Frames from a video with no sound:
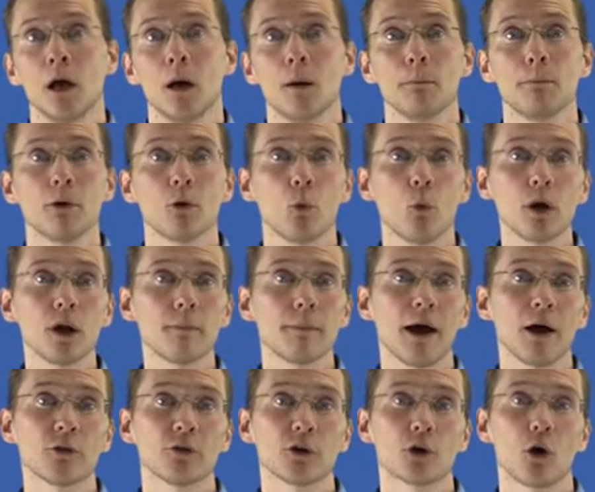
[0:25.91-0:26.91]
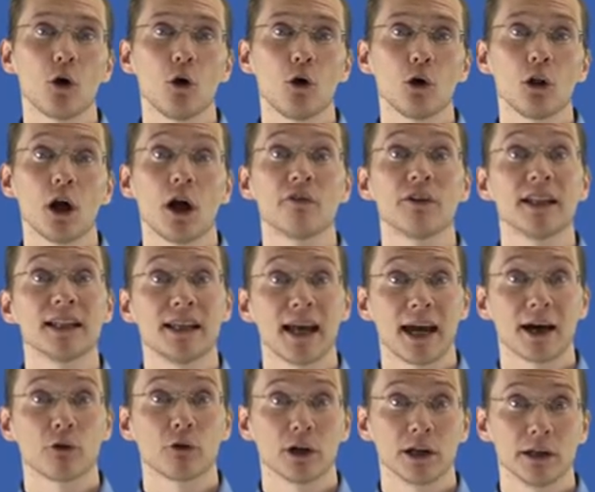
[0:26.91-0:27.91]
But what about the goal of
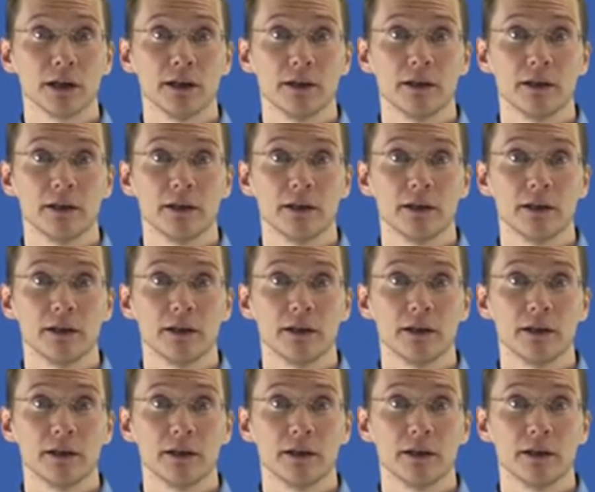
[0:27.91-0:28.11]
integrity?